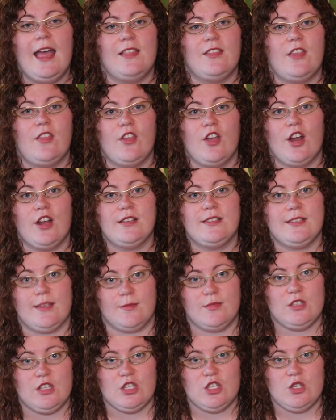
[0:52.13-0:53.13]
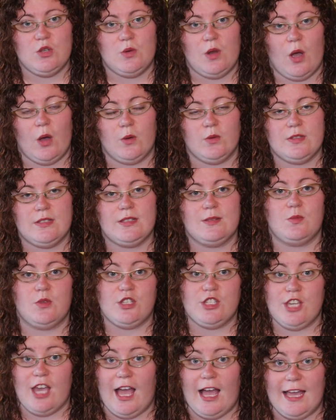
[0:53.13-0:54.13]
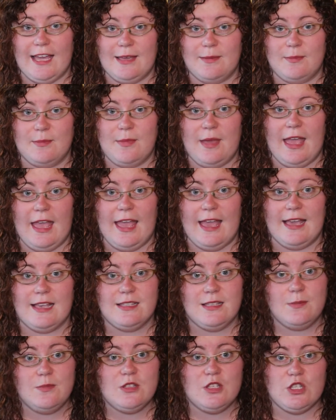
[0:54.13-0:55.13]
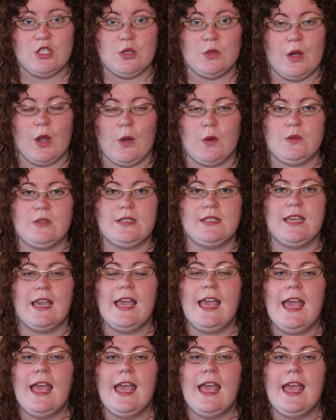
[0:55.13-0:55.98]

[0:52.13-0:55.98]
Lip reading: And then there are substitute hosts, which I am a substitute host.